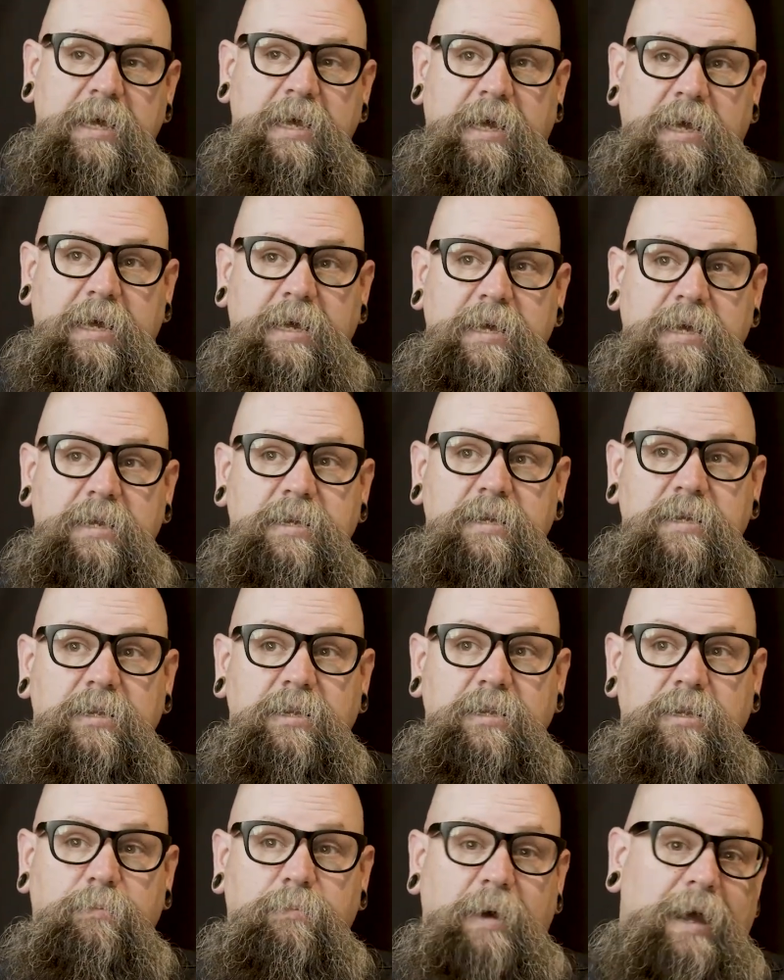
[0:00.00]
And
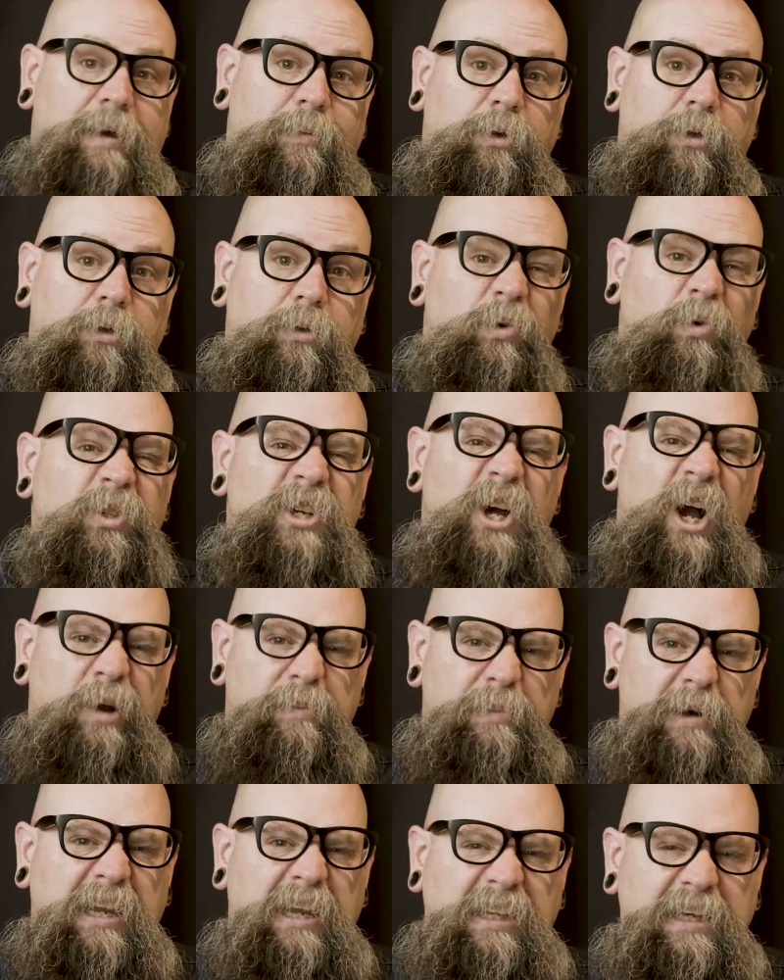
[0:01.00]
the Bible, we'll talk
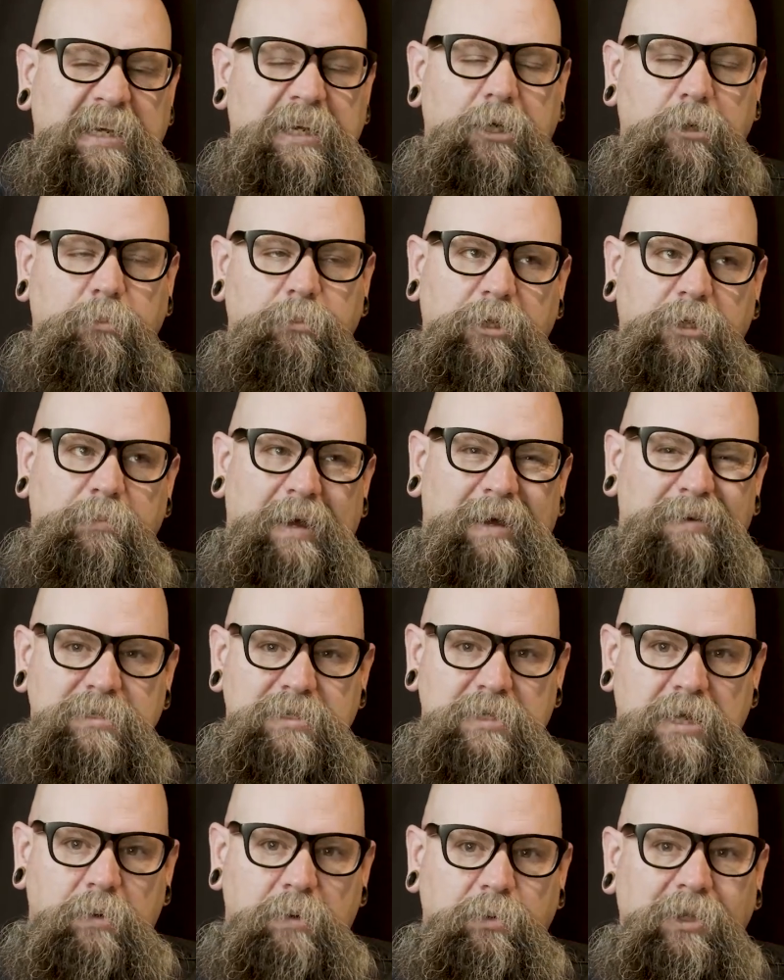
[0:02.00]
about it later, but the Bible's
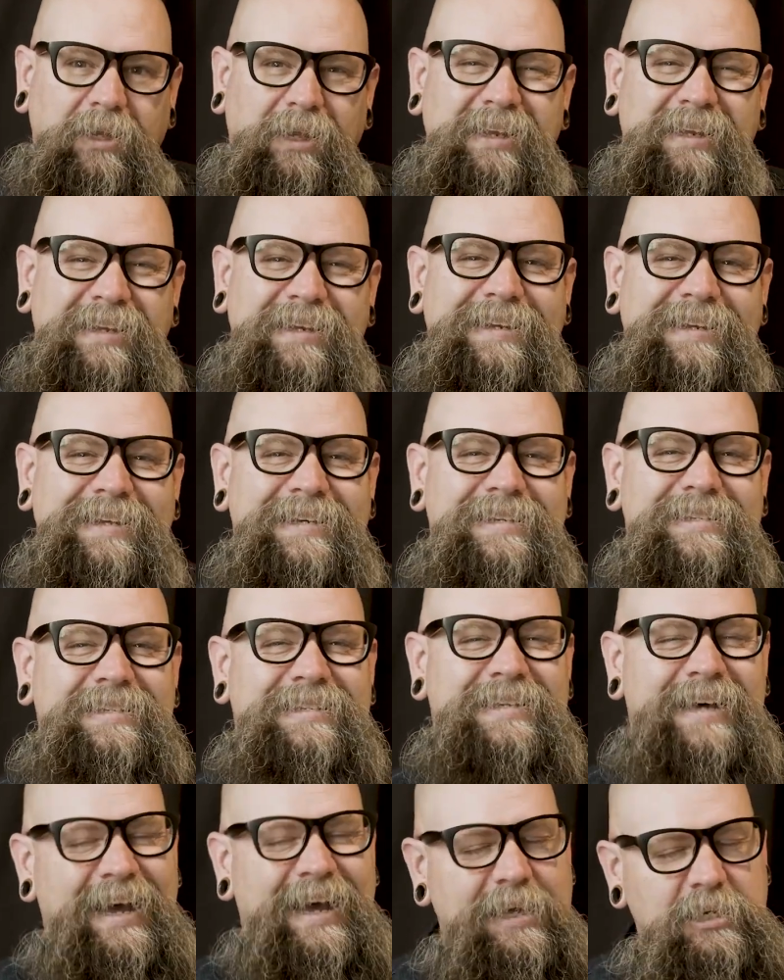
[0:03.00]
not really
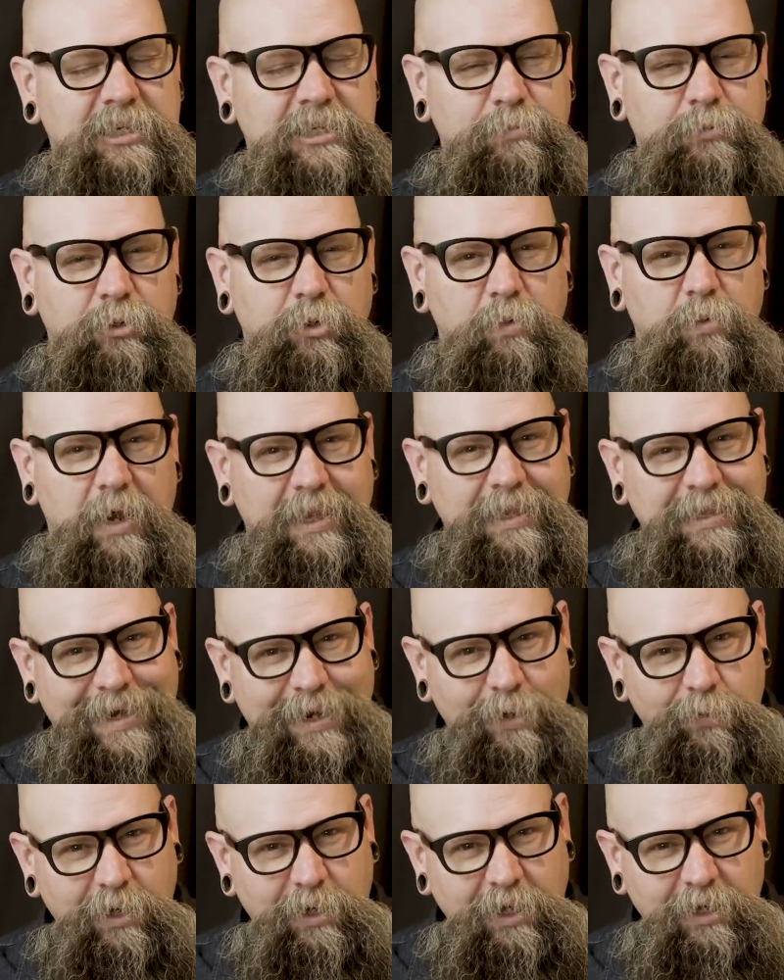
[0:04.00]
designed to be read
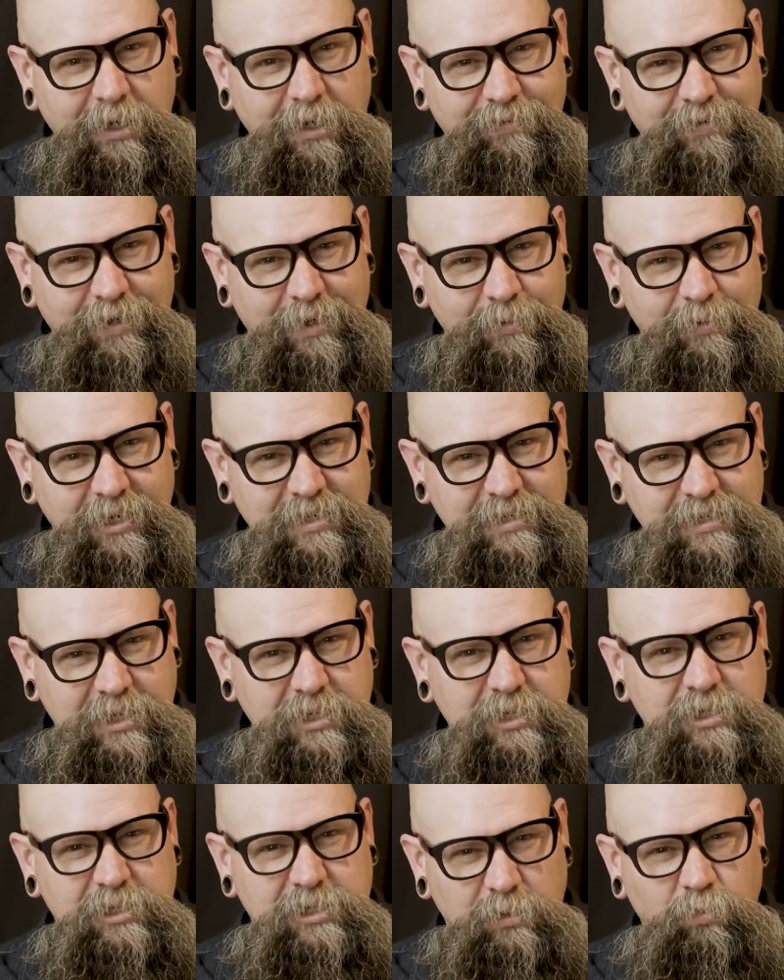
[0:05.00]
that way, if that makes
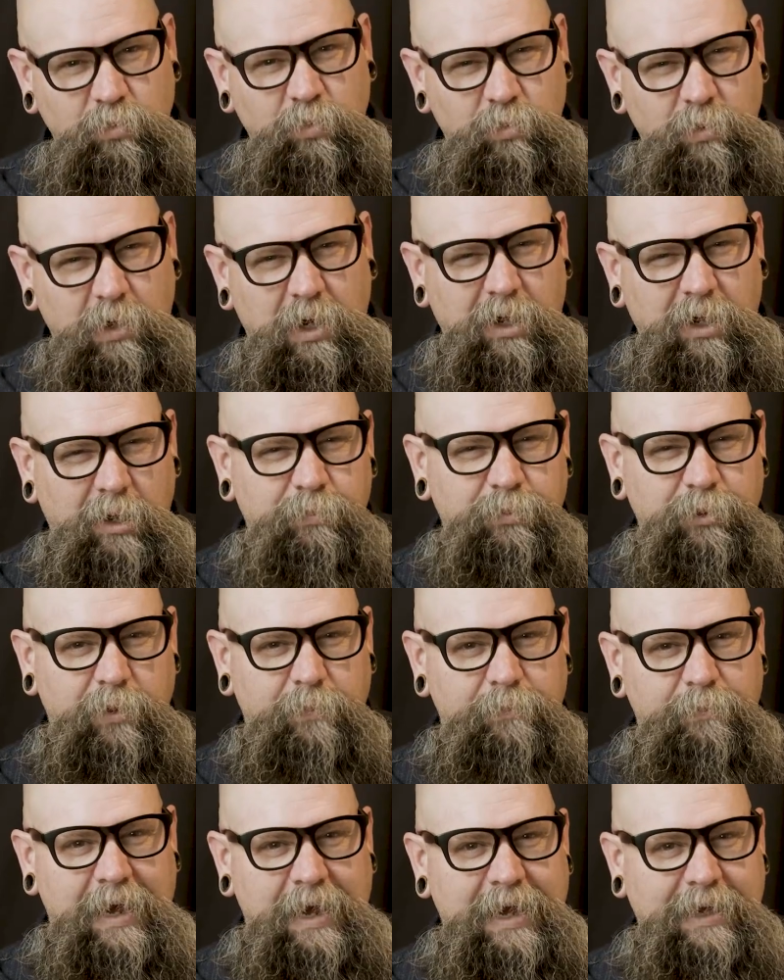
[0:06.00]
sense. And I'll help you
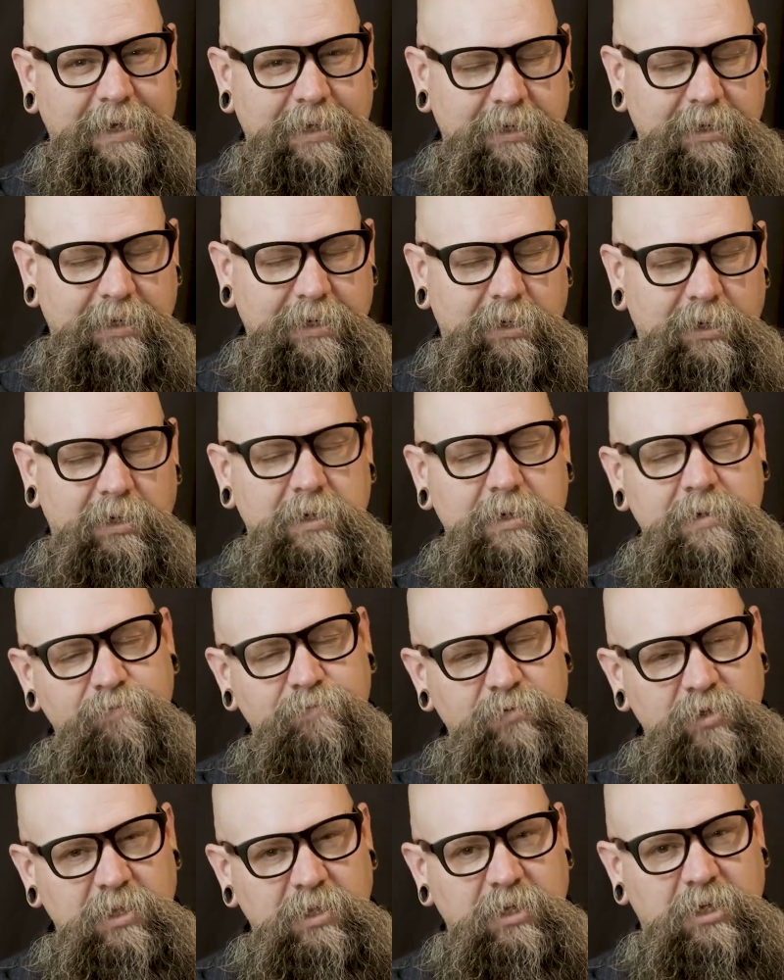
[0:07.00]
unpack it later
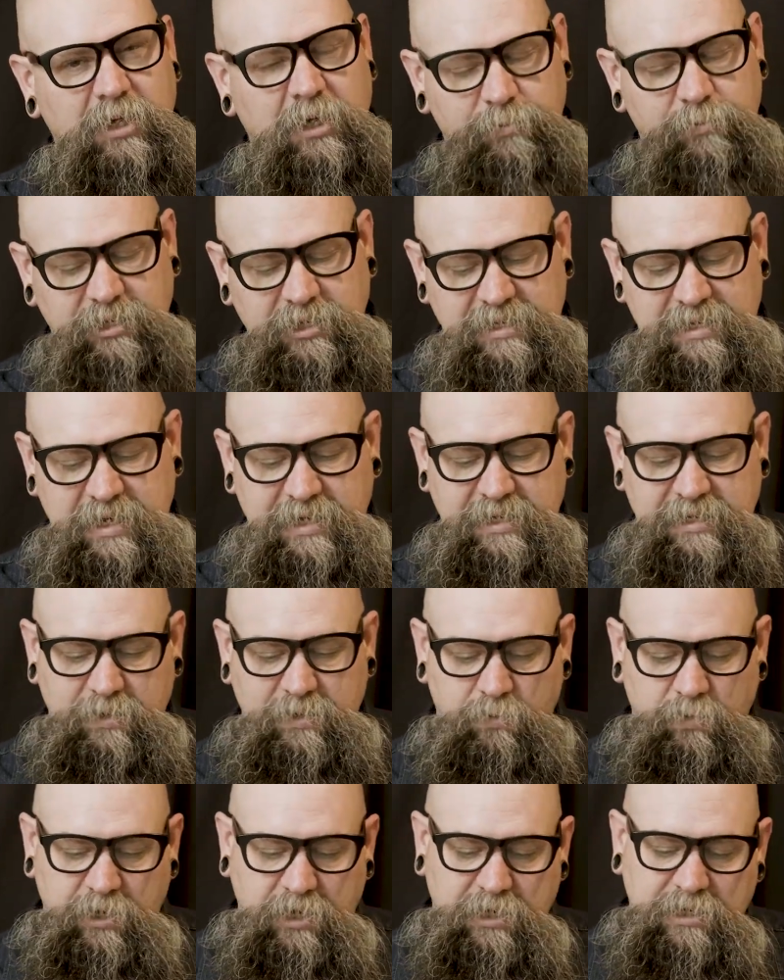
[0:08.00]
in the coming days
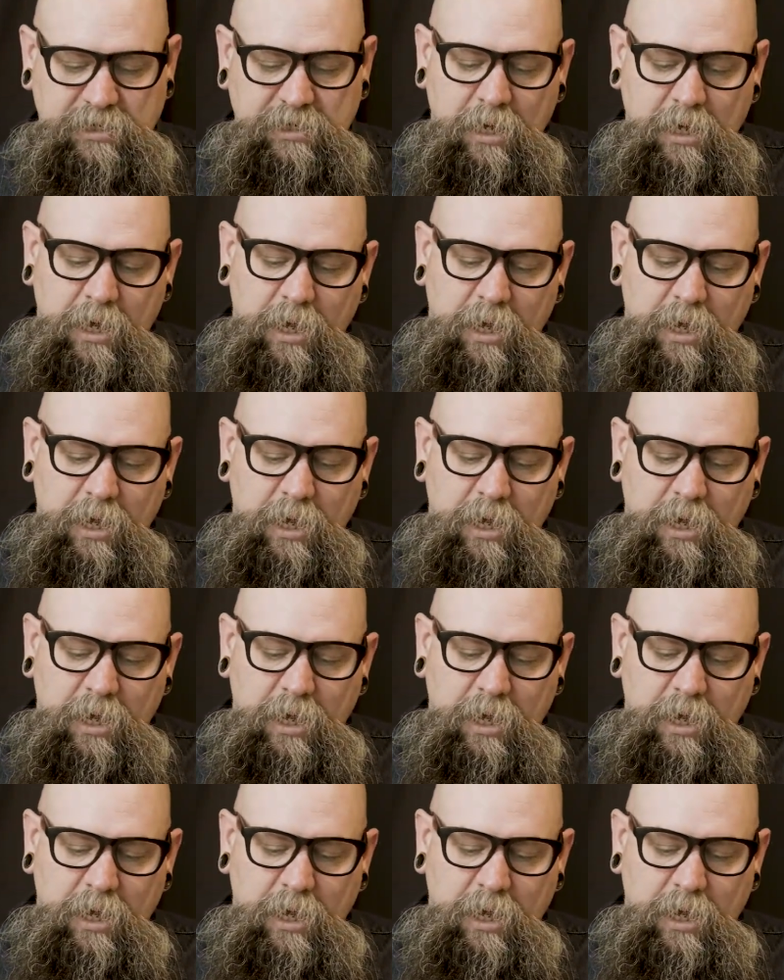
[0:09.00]
and weeks.